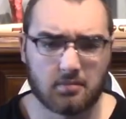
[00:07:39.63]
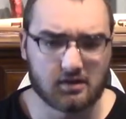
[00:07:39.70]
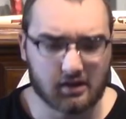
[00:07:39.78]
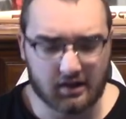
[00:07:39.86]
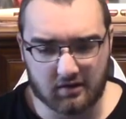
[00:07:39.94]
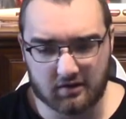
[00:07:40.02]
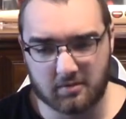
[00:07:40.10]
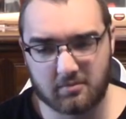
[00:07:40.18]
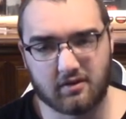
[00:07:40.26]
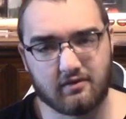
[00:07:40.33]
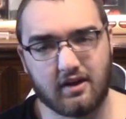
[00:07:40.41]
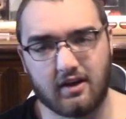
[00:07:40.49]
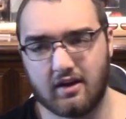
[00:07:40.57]
But later in the
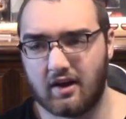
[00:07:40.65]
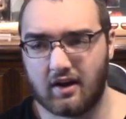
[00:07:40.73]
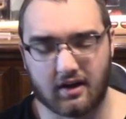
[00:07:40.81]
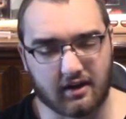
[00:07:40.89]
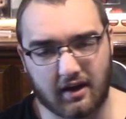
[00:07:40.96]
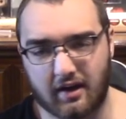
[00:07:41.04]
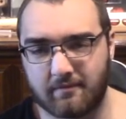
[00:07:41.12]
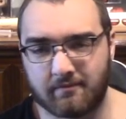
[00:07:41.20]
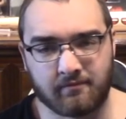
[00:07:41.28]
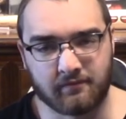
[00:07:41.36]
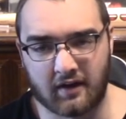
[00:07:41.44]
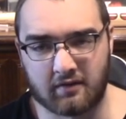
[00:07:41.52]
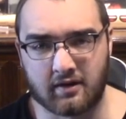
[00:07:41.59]
movie, again,
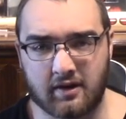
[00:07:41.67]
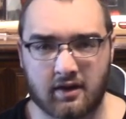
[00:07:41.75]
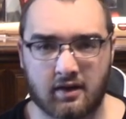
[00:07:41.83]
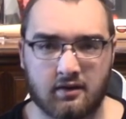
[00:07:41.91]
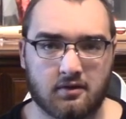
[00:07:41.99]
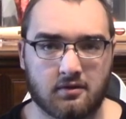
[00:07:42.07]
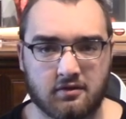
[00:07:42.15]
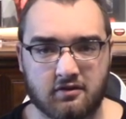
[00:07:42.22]
they rekindle.